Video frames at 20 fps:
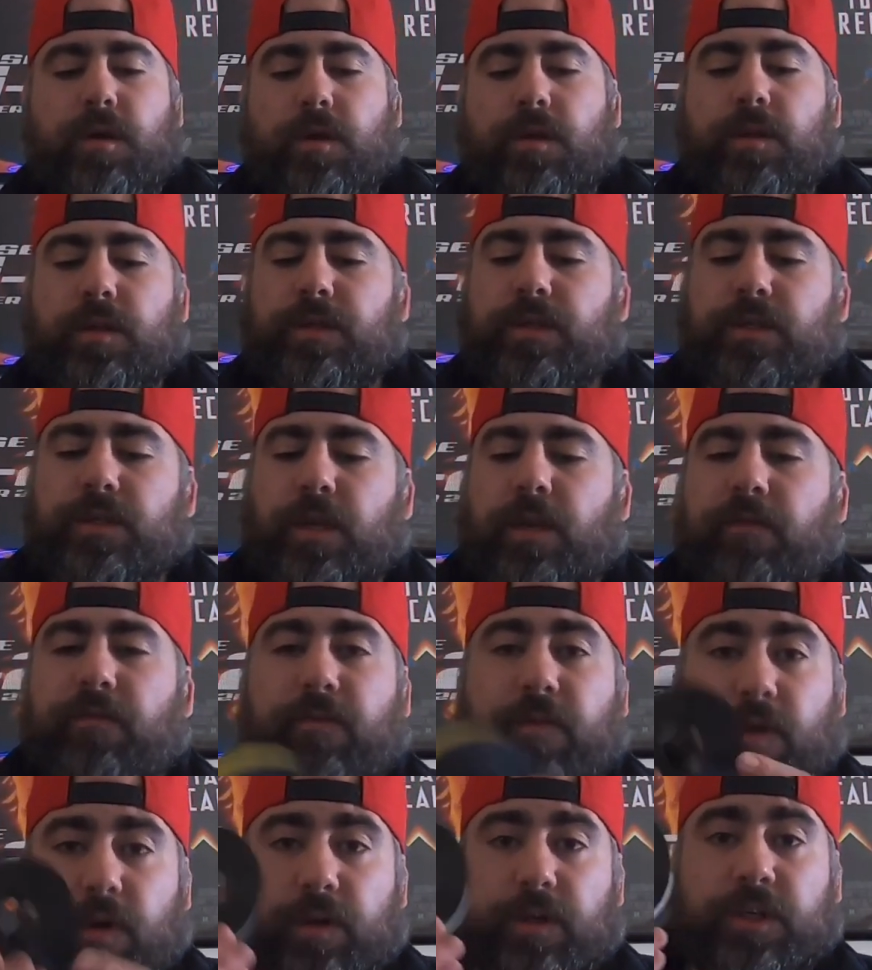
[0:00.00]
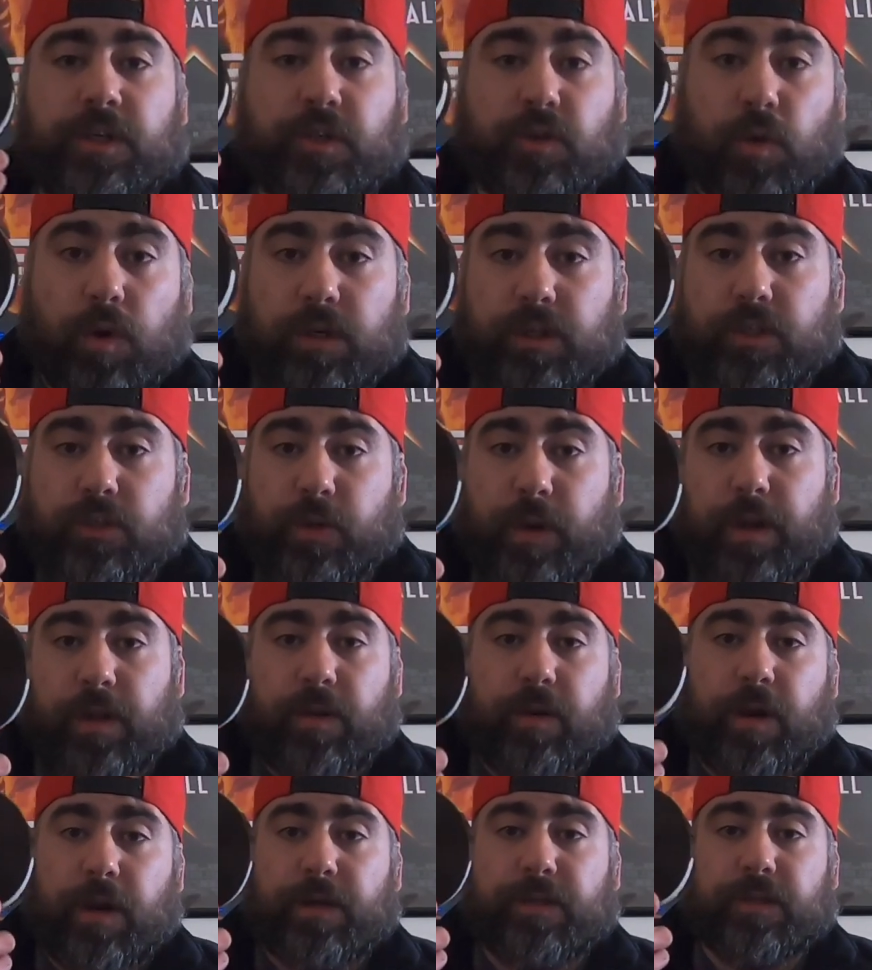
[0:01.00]
This is a very short
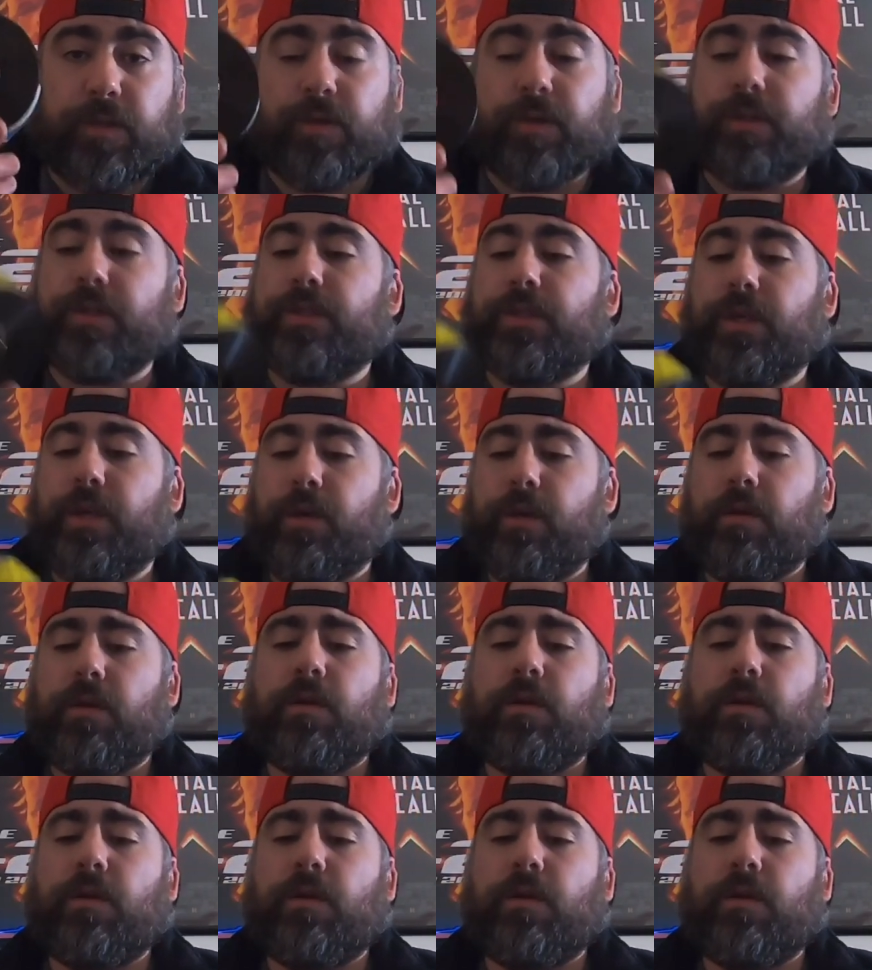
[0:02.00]
trailer, as you can see.